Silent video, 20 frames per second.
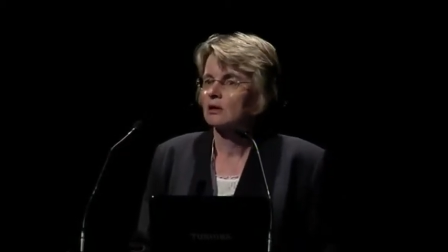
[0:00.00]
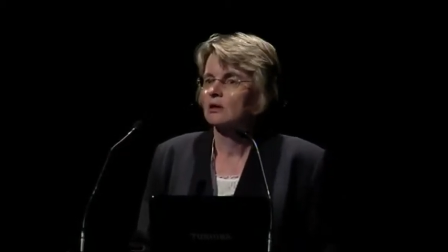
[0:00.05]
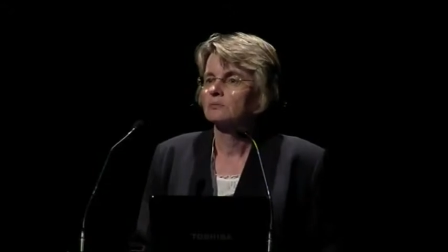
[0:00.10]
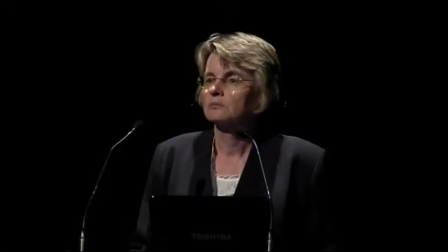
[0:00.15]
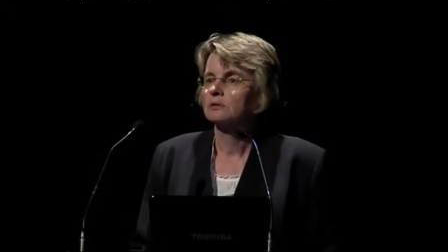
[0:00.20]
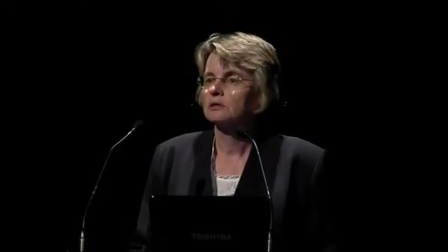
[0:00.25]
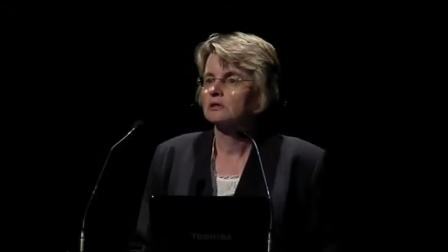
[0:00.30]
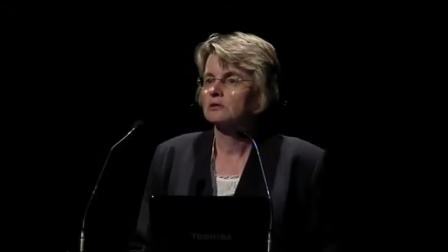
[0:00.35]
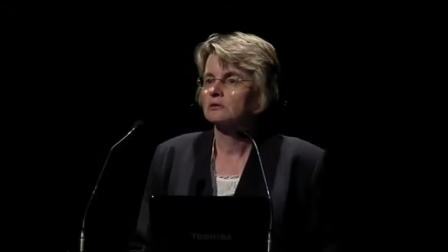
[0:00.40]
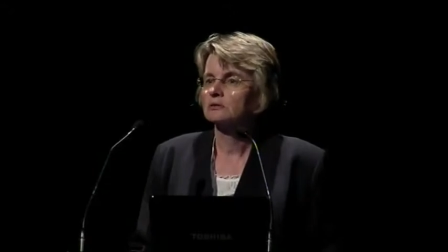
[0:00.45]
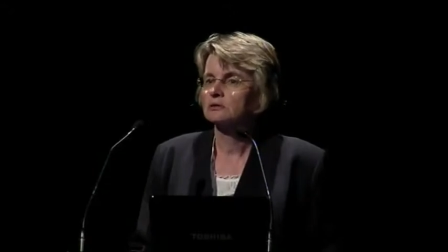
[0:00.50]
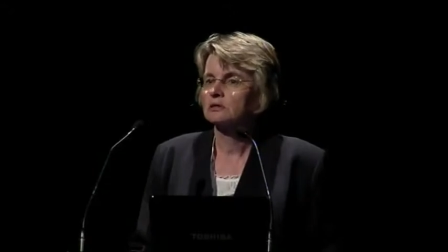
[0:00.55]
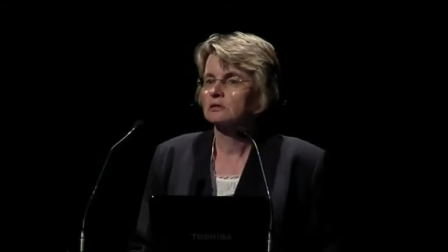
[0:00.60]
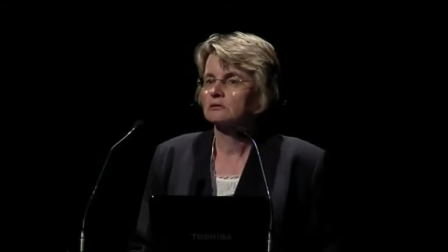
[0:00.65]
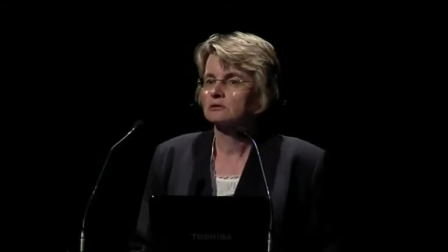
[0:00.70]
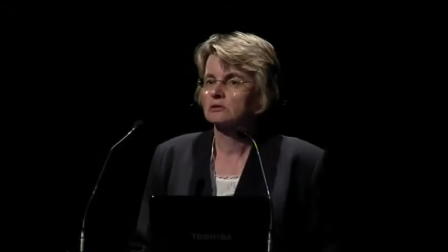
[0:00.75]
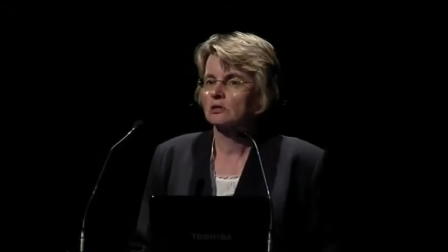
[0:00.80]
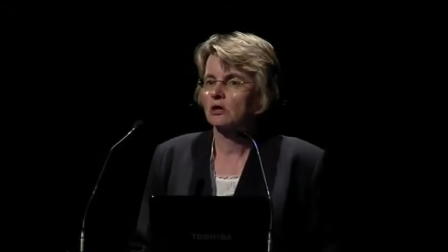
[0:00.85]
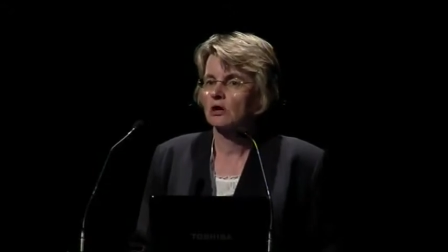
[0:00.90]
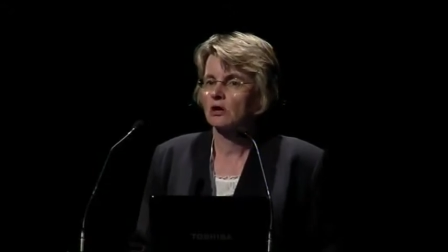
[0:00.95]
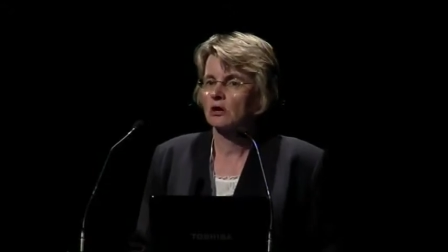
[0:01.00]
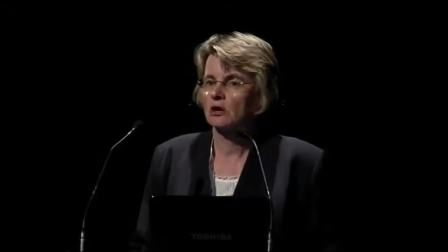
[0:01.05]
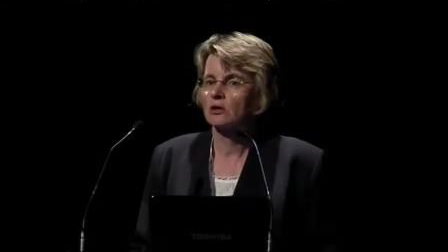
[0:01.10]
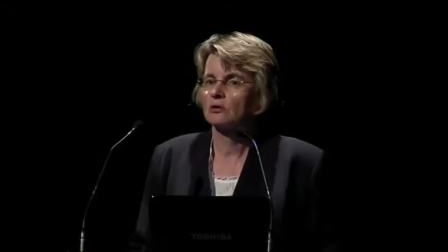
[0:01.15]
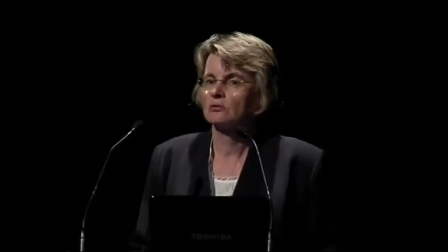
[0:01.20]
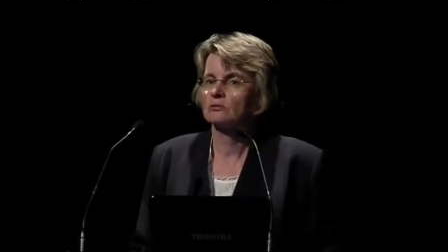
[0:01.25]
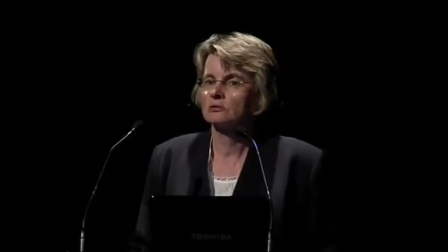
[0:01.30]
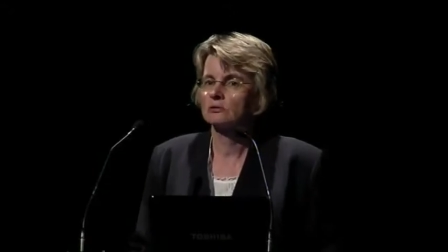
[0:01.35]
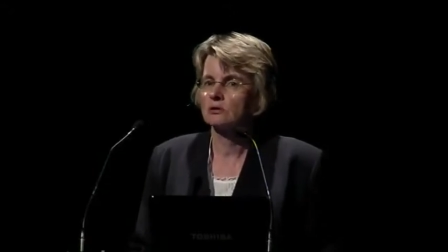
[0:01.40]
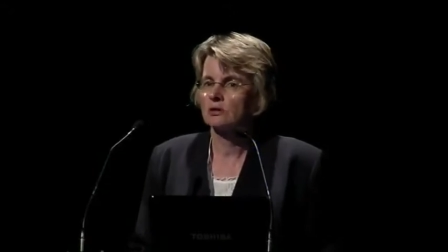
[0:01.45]
because there is a
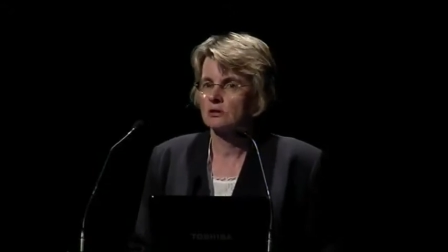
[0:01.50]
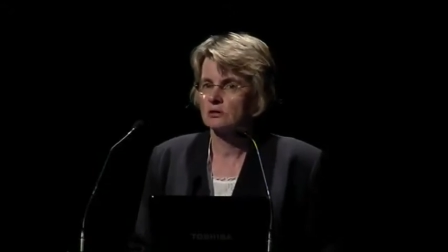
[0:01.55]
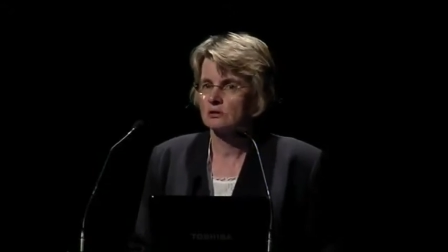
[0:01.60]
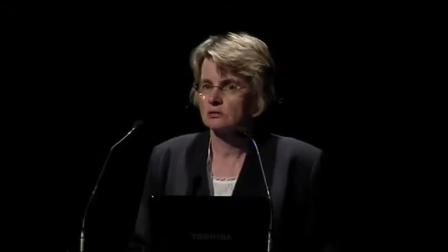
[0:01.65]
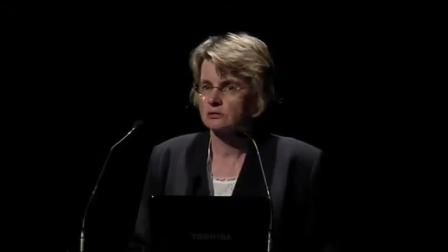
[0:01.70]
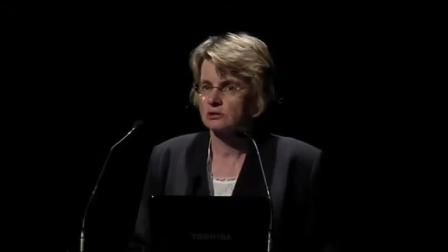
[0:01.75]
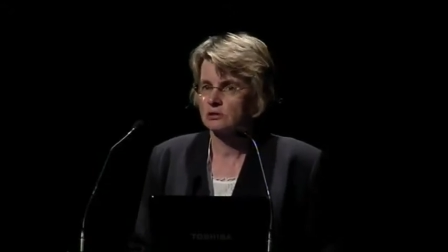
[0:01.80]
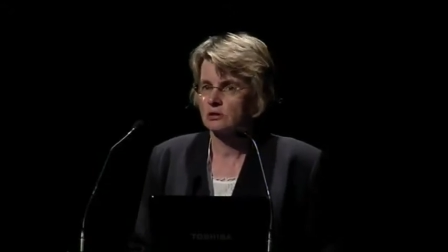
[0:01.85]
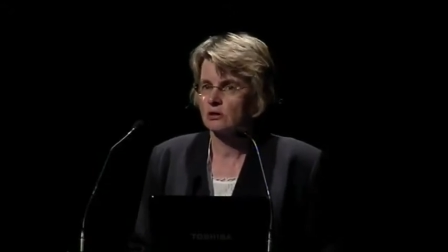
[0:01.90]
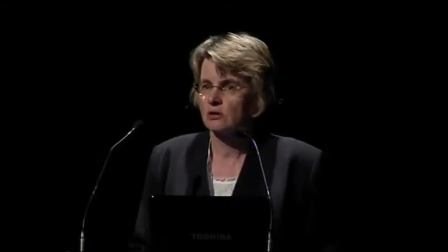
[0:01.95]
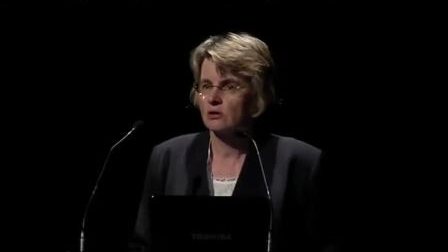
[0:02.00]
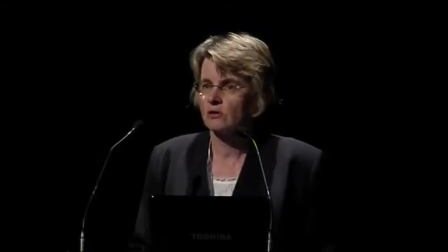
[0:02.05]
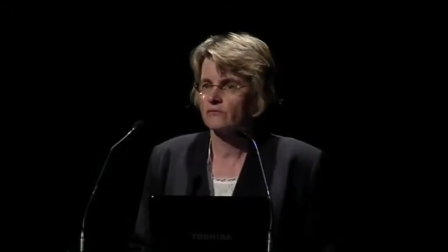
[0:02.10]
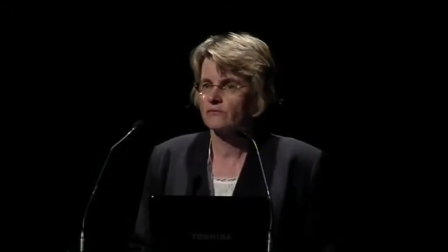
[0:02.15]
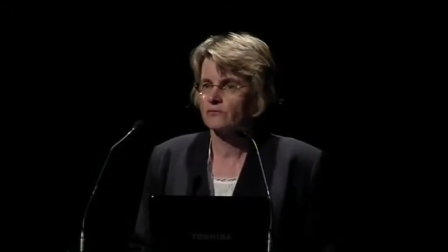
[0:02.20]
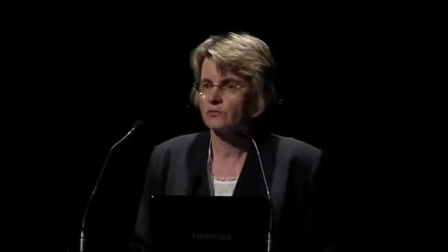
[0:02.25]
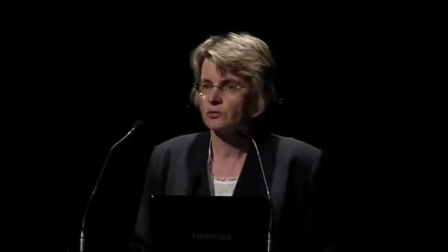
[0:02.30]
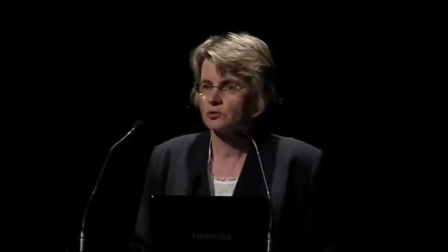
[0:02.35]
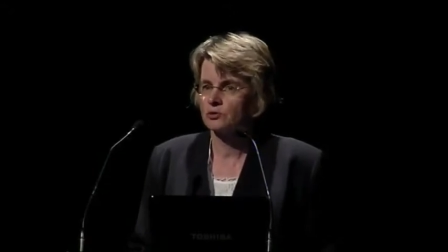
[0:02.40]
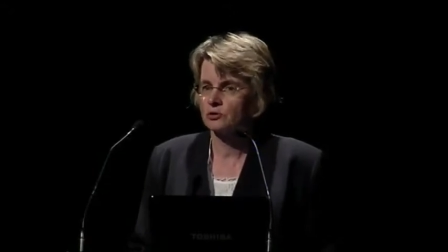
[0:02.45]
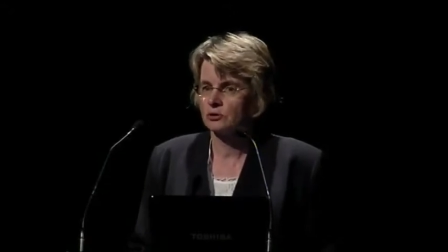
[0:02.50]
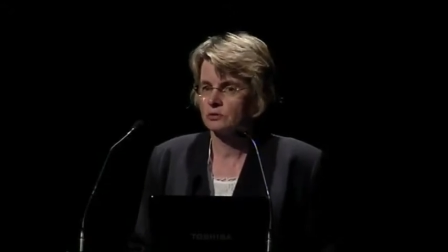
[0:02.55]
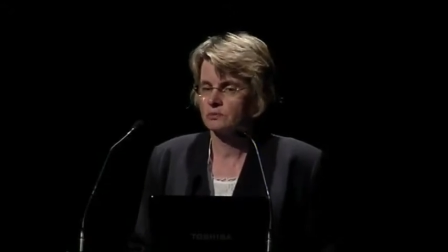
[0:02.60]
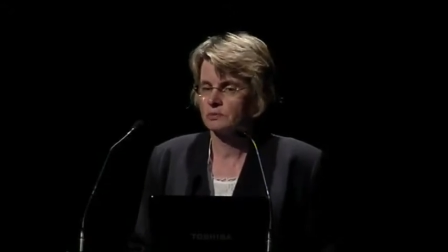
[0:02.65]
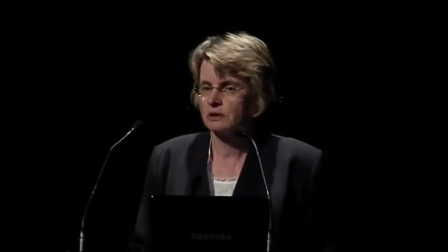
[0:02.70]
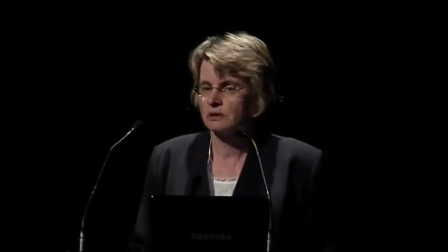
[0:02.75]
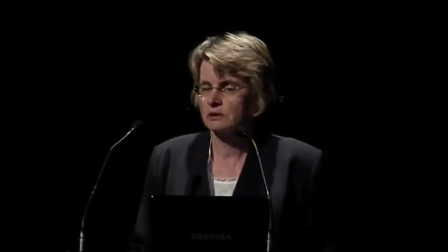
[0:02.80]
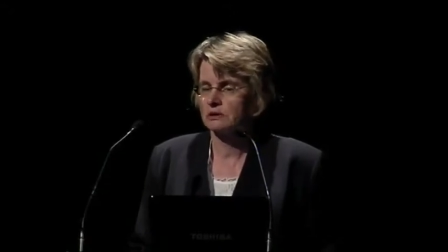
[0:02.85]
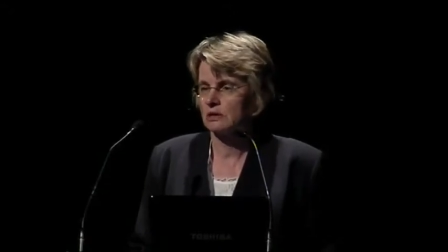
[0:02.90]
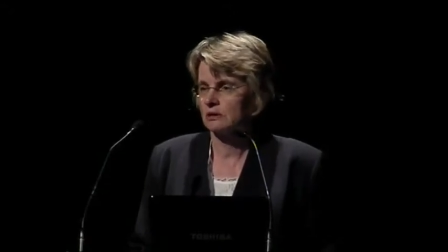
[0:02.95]
whole lot of work
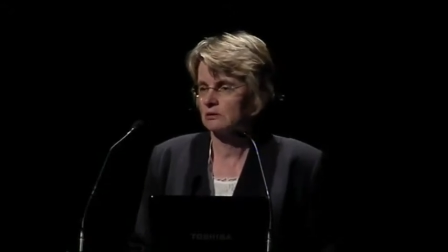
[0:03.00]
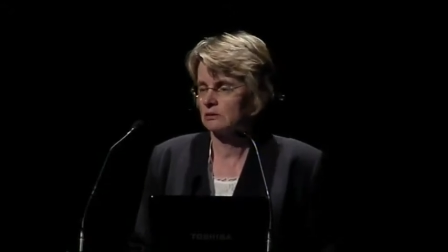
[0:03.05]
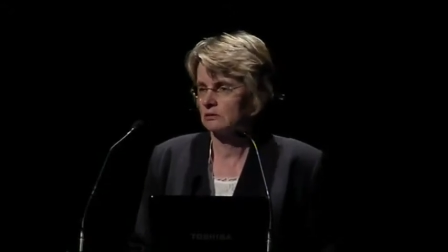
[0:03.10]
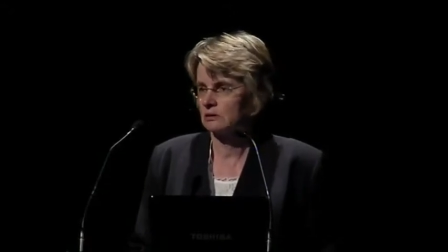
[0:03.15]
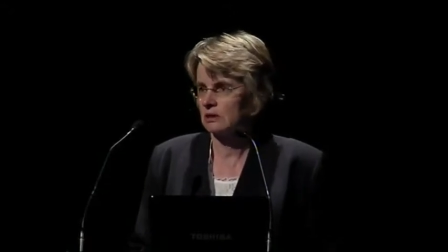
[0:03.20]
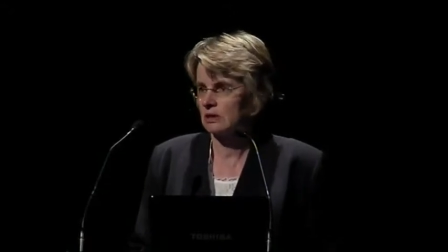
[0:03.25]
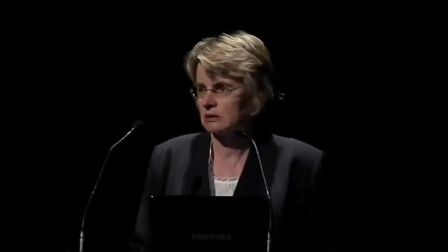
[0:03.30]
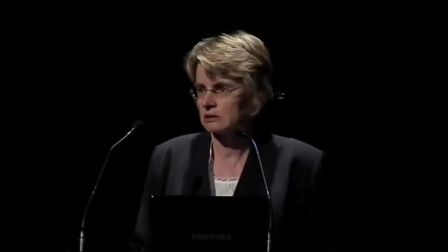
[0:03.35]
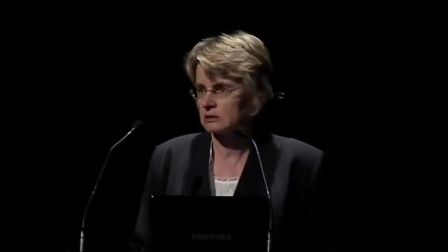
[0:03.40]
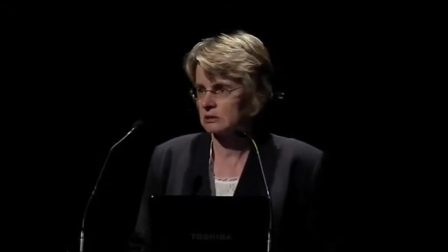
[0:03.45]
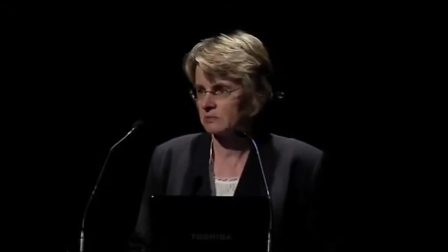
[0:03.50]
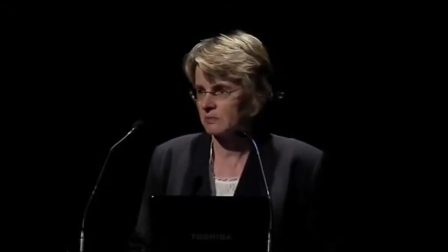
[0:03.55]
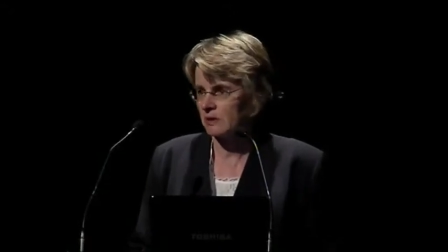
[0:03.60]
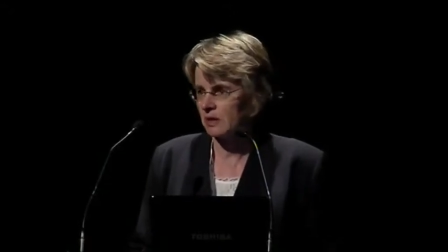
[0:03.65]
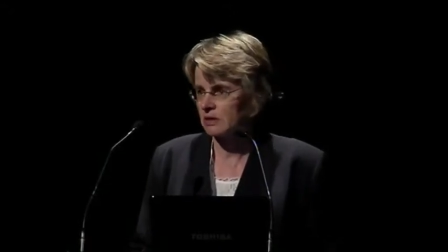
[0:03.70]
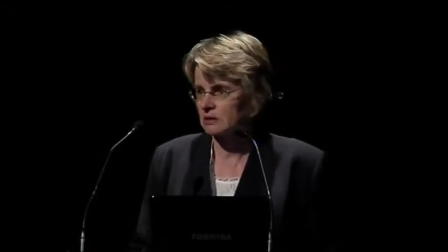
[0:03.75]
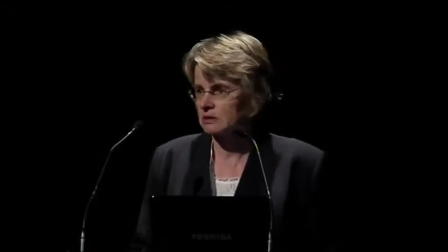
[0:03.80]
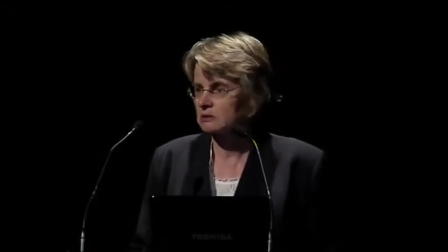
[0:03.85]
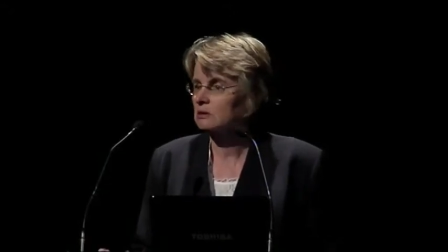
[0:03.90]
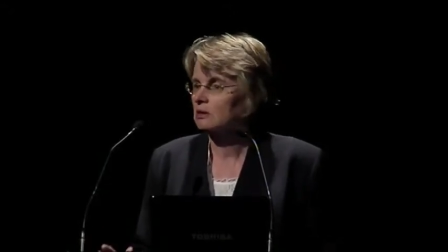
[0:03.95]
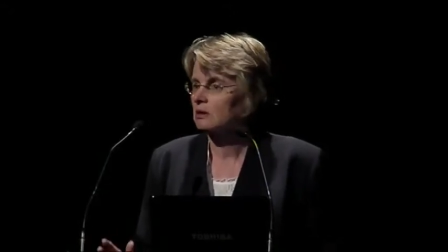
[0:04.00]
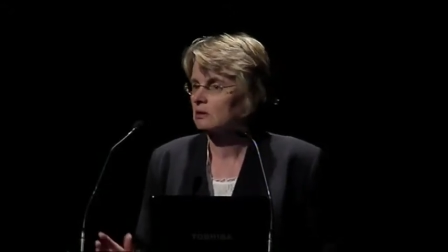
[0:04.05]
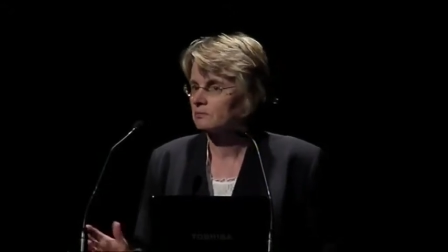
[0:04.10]
being done in that space,